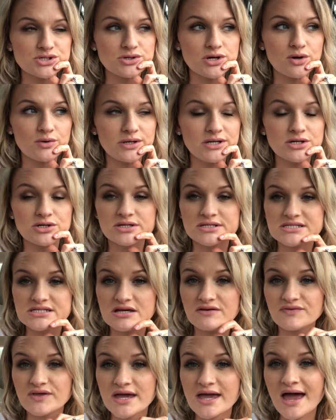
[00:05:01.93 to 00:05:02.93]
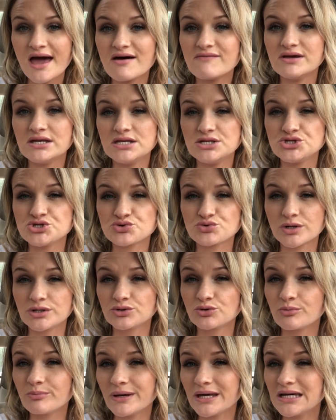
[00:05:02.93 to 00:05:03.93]
to go in here and see if they have any
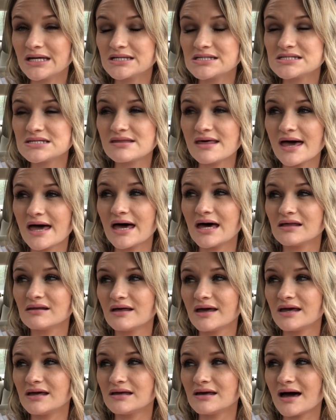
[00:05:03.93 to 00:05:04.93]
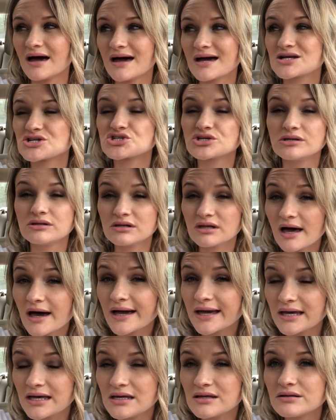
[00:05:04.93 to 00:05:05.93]
trundle beds that like I actually
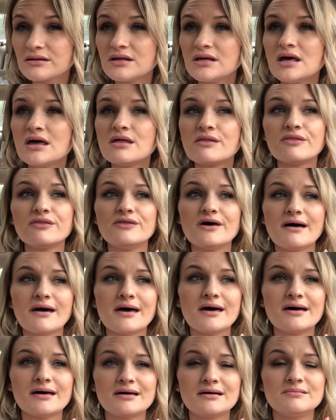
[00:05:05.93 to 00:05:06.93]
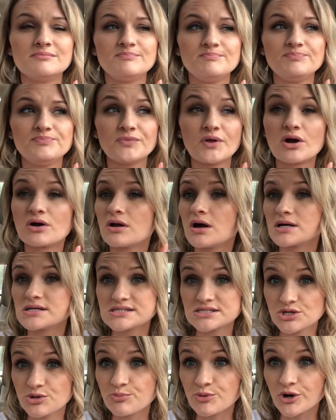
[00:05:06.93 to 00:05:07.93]
like that are
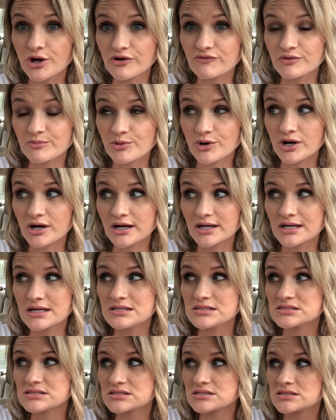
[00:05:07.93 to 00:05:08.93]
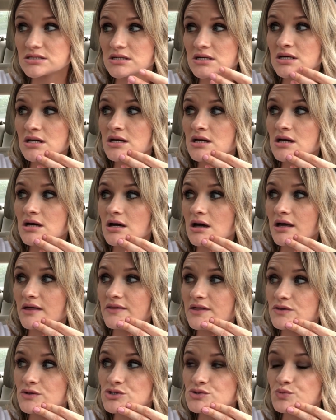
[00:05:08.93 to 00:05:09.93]
not super overpriced.
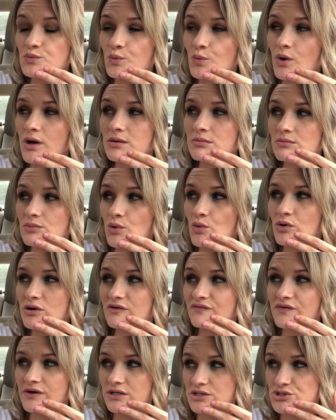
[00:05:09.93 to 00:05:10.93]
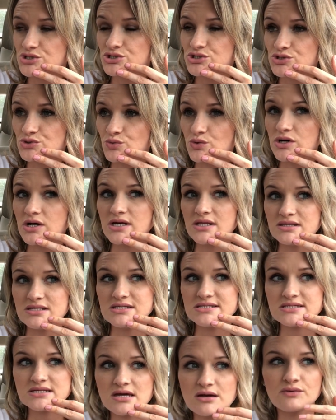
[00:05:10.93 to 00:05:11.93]
And then there's one more furniture store in
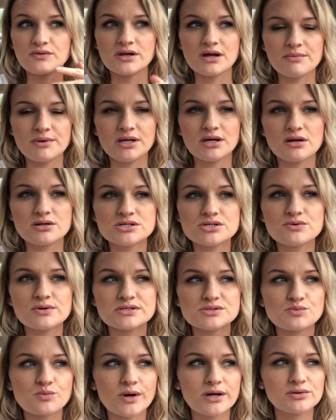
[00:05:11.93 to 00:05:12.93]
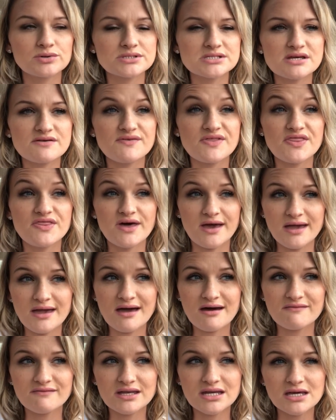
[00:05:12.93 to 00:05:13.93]
this town that I'm going to go to as well and see if they
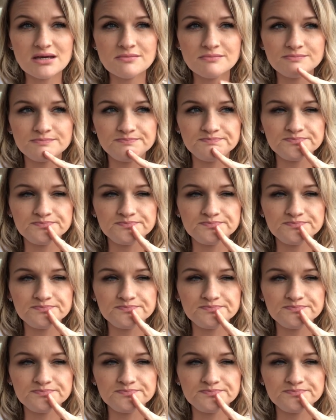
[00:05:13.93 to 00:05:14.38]
have any.